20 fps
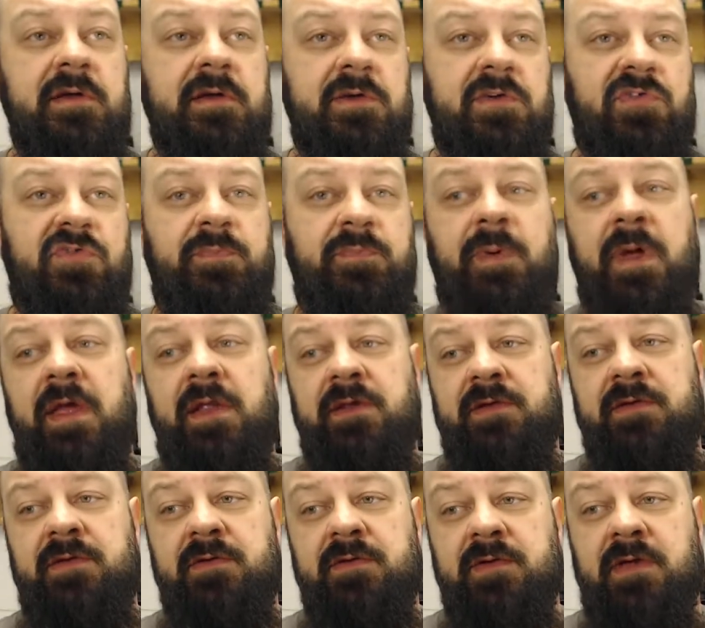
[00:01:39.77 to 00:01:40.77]
spent
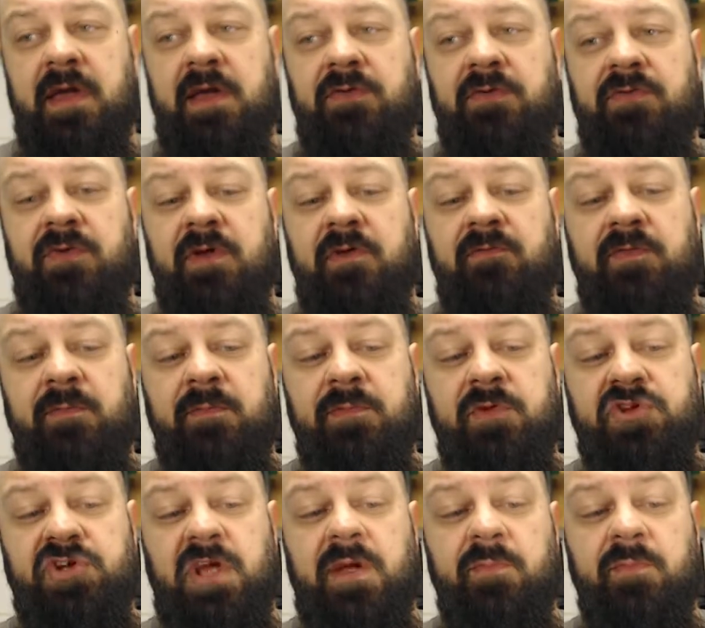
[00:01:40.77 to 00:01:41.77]
casing from the
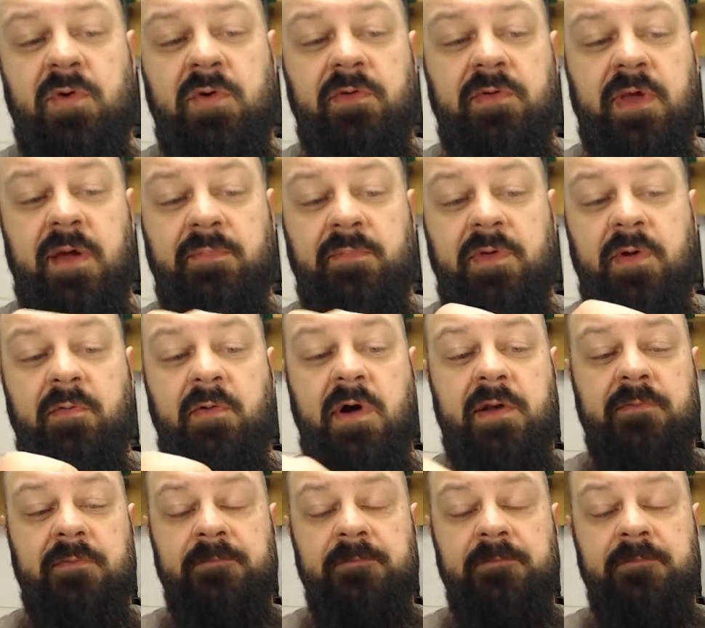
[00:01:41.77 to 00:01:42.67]
chamber, the empty one,